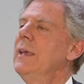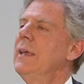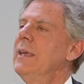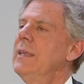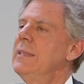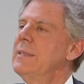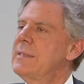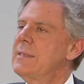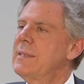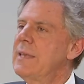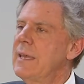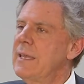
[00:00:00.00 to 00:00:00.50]

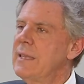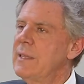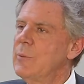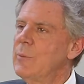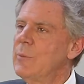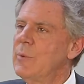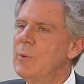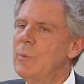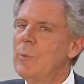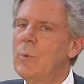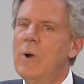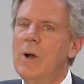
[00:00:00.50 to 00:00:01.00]
and say that
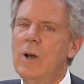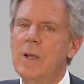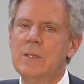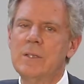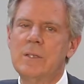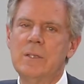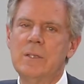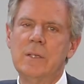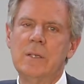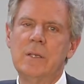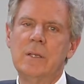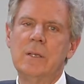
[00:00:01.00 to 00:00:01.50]
we want
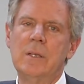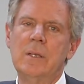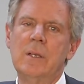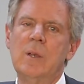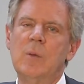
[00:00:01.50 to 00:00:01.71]
to